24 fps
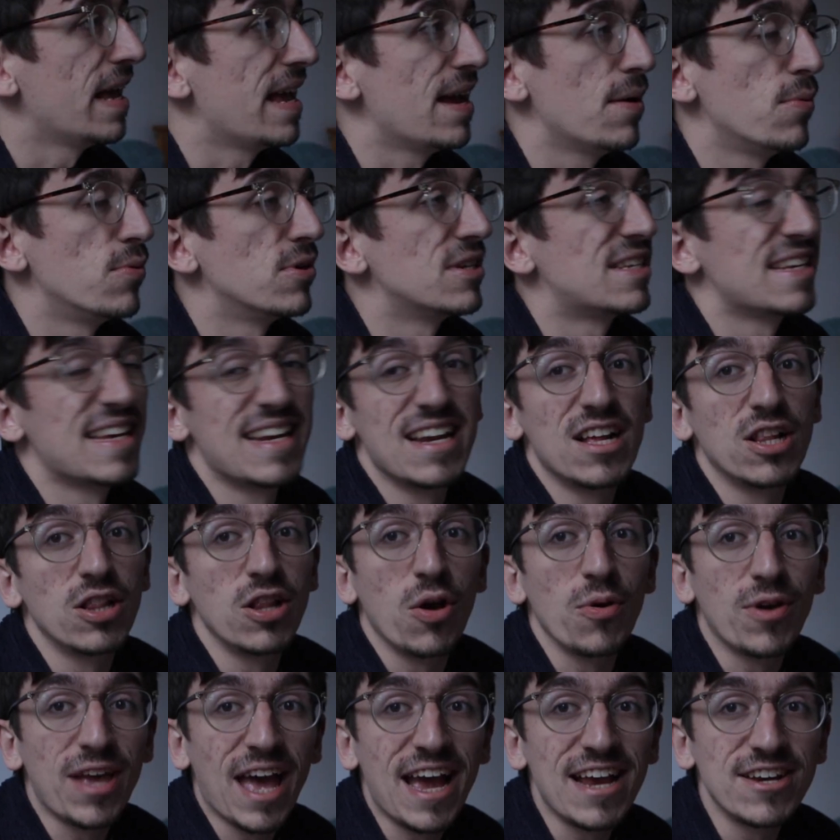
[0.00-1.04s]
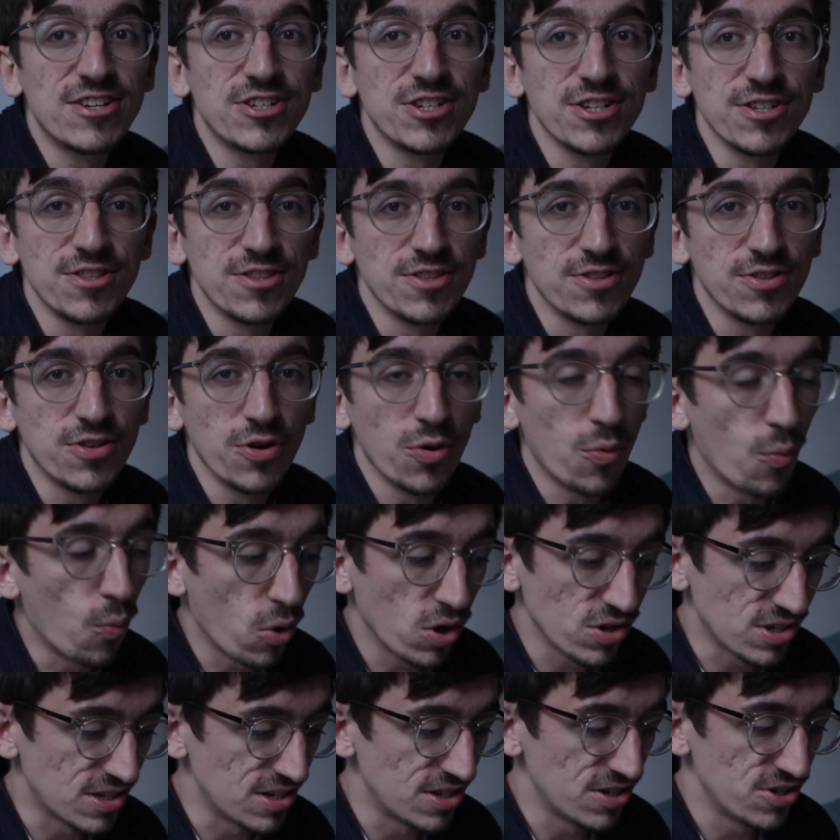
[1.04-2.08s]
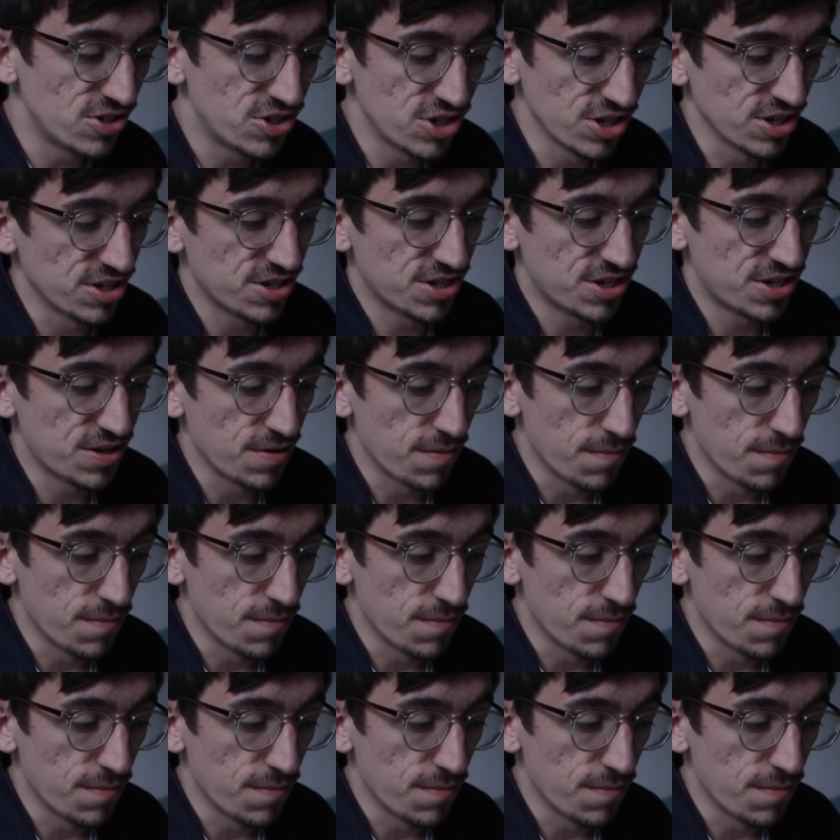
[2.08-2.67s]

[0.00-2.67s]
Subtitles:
It was in a location that wasn't just